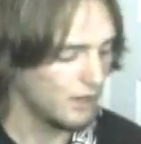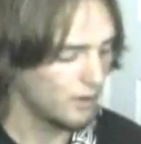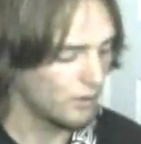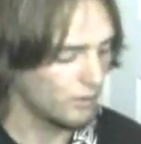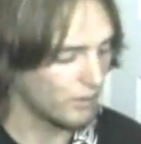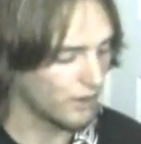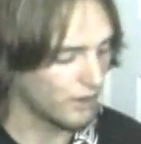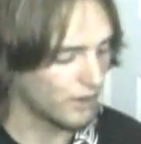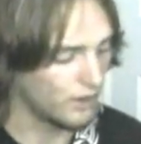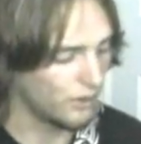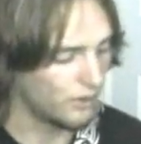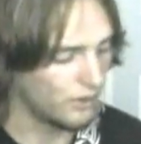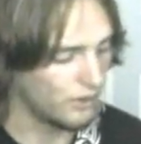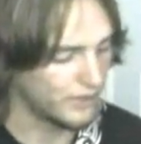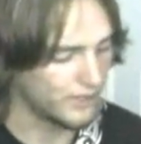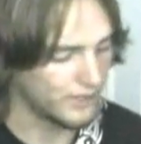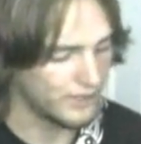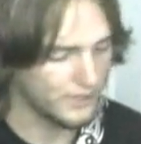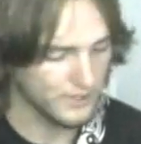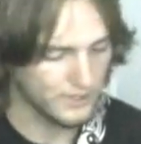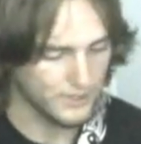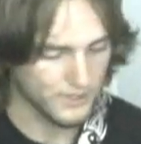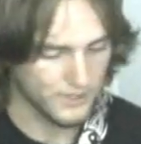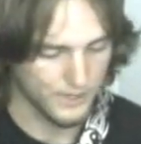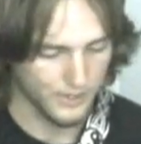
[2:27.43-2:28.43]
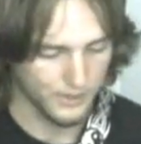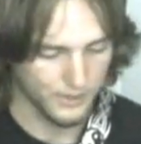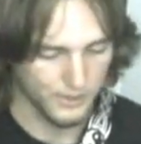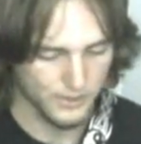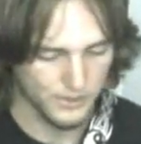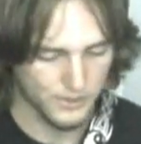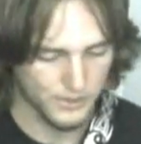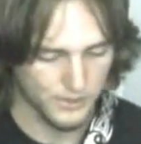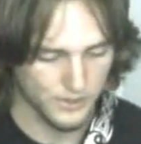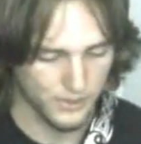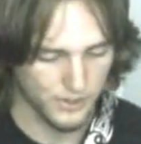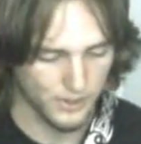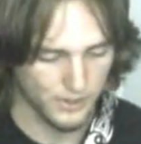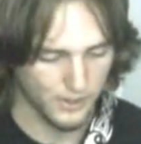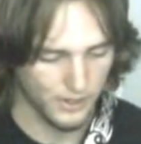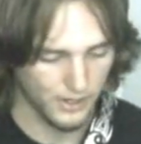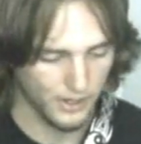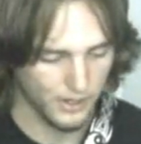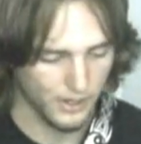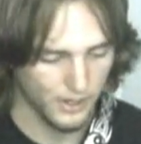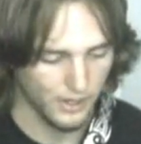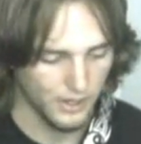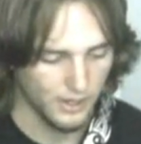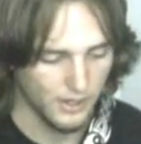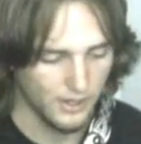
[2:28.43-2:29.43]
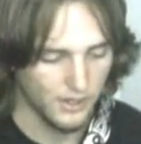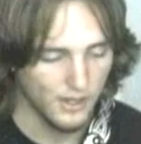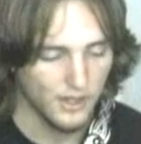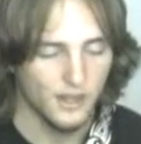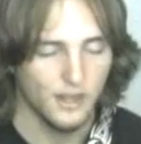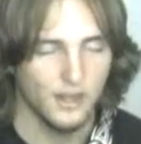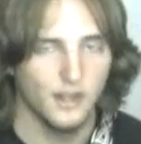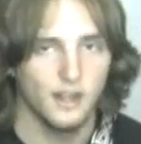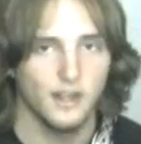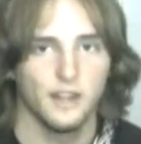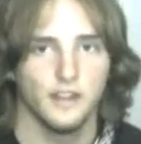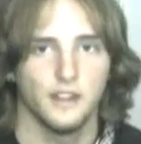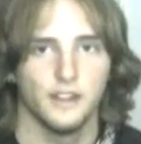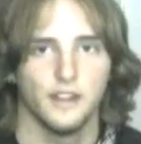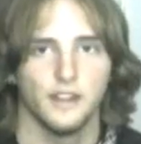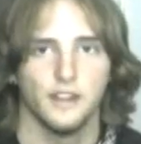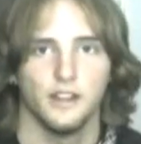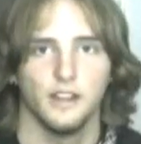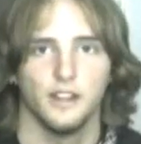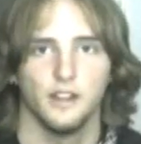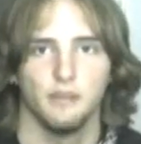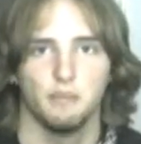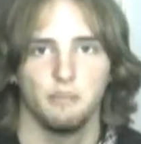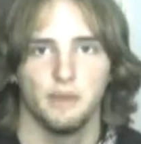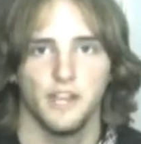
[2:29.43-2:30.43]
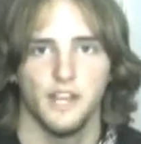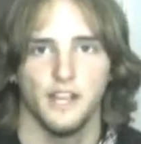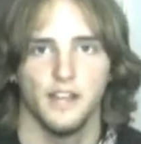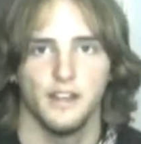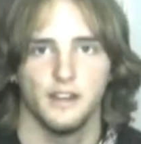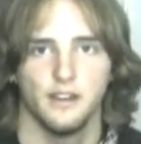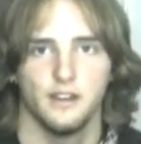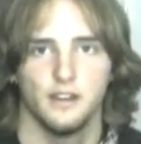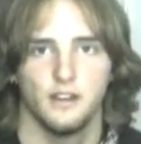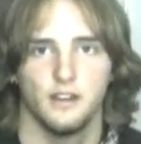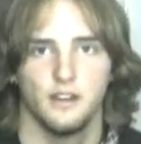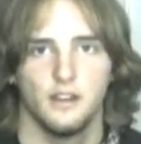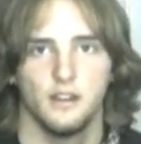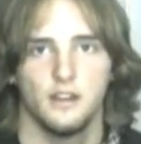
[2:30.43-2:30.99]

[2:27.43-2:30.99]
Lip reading: We're going to still start on the bend.